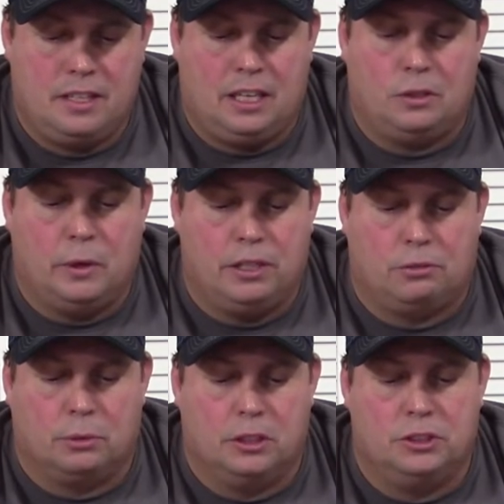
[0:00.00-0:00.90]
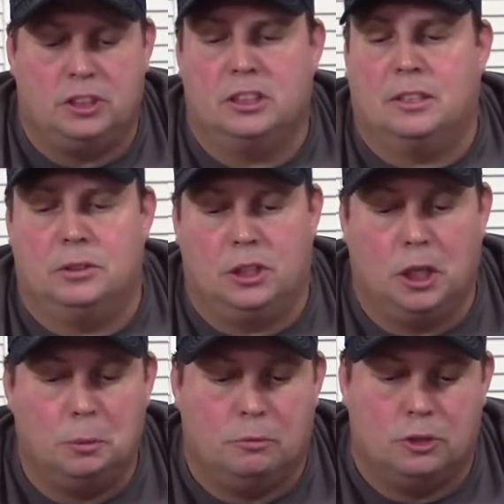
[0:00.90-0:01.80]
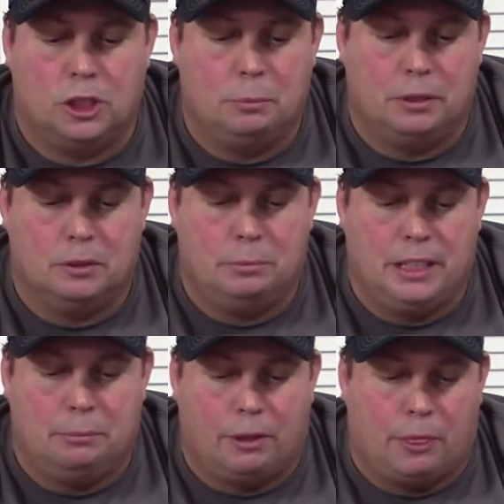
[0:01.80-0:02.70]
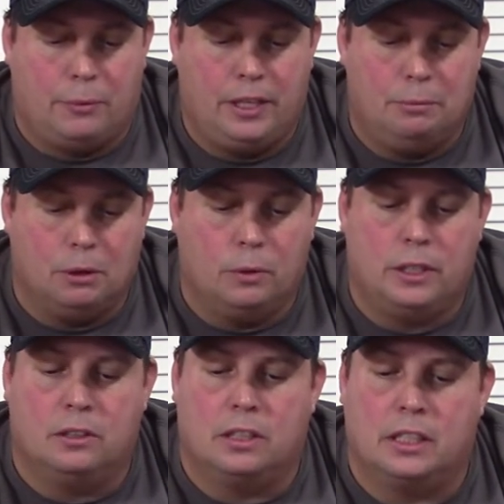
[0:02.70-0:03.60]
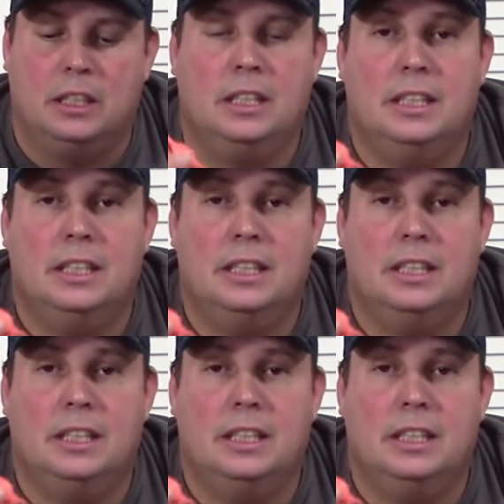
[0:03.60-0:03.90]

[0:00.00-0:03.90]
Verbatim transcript: not quite as realistic as I was hope was hoping it would be, but 3D molding on it.